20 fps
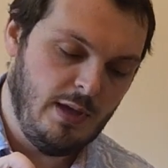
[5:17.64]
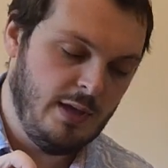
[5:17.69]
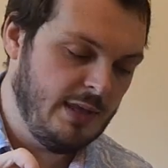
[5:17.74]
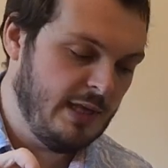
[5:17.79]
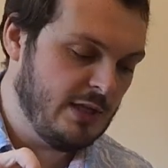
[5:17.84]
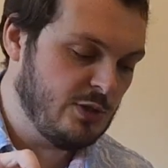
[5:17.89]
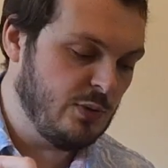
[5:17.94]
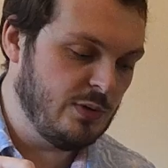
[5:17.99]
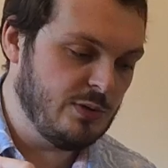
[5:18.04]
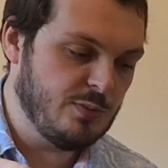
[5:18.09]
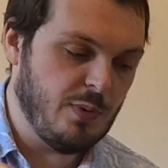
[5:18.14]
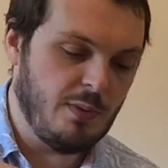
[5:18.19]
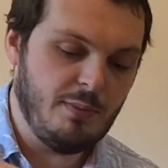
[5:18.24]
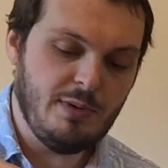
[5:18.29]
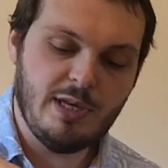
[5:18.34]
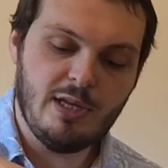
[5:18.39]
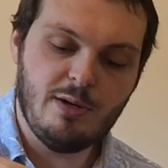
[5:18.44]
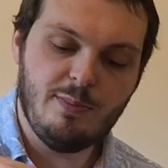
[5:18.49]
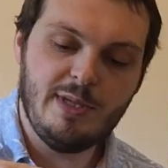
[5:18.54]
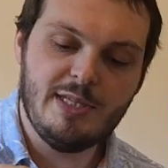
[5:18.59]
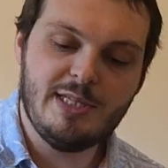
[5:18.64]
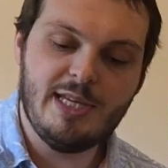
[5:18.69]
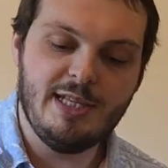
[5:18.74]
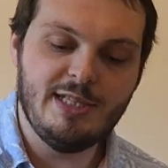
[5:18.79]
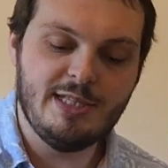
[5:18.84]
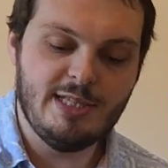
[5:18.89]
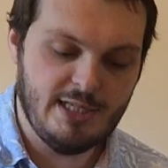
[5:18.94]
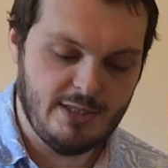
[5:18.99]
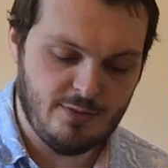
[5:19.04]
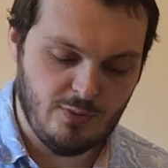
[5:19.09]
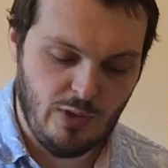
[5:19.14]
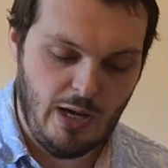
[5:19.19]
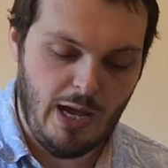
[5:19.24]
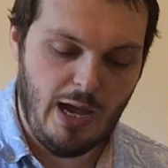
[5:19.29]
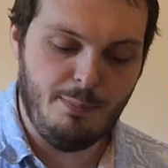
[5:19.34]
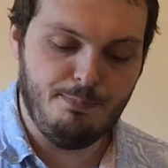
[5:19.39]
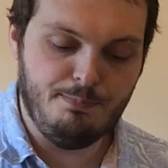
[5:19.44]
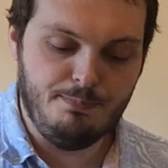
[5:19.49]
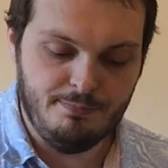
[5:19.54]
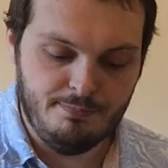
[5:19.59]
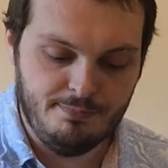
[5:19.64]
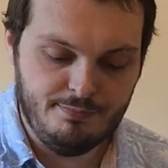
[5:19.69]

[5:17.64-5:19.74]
This one's probably going to be tinted. Whoop.